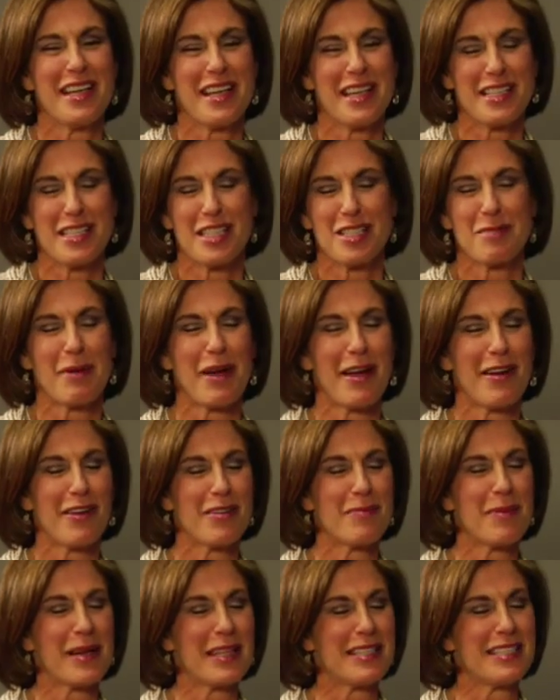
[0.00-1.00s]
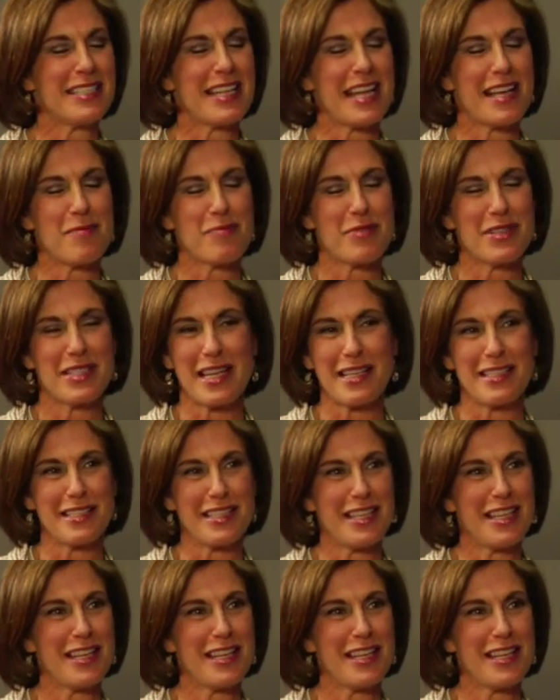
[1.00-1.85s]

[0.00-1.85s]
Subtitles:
inspired by the data presented